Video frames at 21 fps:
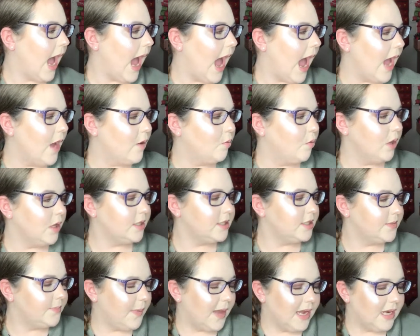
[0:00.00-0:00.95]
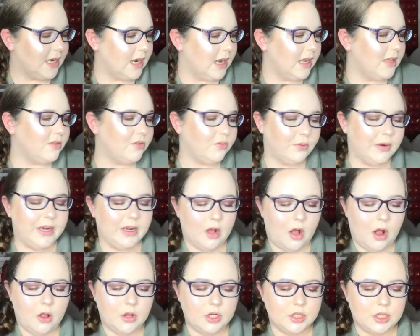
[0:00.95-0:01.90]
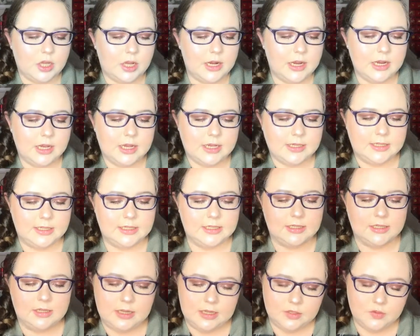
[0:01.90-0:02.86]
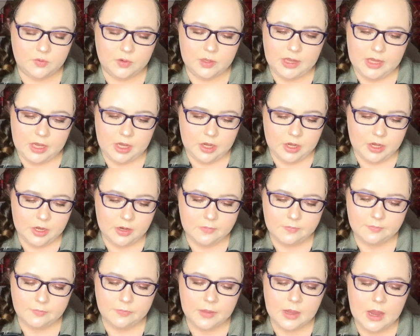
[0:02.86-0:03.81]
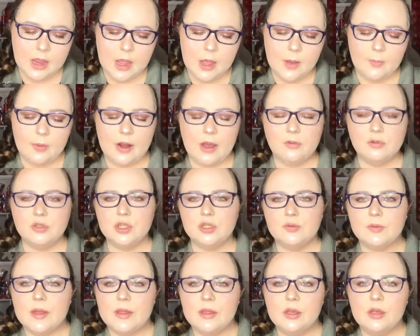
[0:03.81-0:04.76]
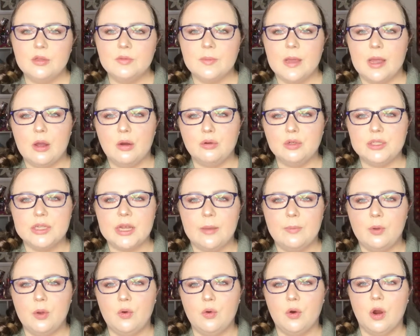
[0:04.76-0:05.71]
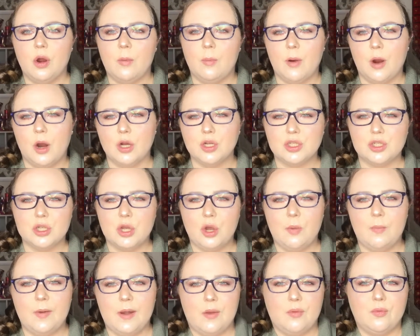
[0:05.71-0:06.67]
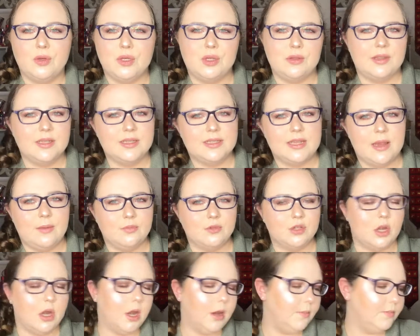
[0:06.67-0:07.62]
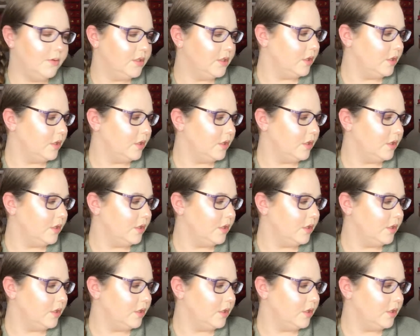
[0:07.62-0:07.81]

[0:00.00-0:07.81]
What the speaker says: I would spend $3 on it because it's really good. But I would just rather use my own shampoo or a bar of soap, and it would do the same job.